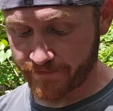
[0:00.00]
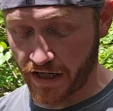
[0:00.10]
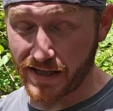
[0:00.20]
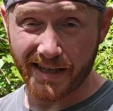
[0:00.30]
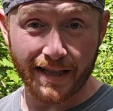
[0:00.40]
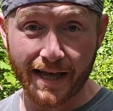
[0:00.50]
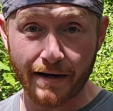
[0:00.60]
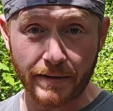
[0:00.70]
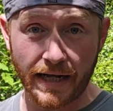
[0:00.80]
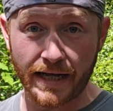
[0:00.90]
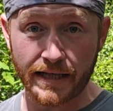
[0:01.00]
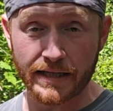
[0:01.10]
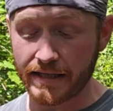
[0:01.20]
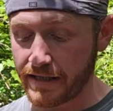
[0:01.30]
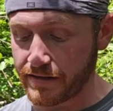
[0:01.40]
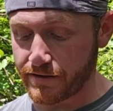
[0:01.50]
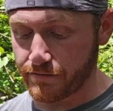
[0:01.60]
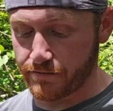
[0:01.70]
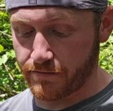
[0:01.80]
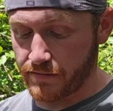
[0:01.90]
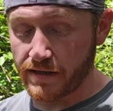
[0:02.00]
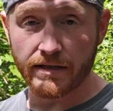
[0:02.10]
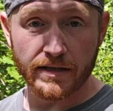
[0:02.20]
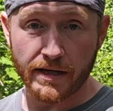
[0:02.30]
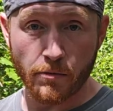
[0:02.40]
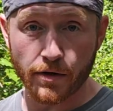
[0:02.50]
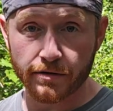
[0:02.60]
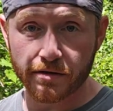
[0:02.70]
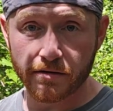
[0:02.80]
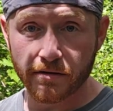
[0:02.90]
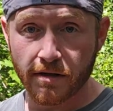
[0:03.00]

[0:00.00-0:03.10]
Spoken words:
Other than that, I mean, it works.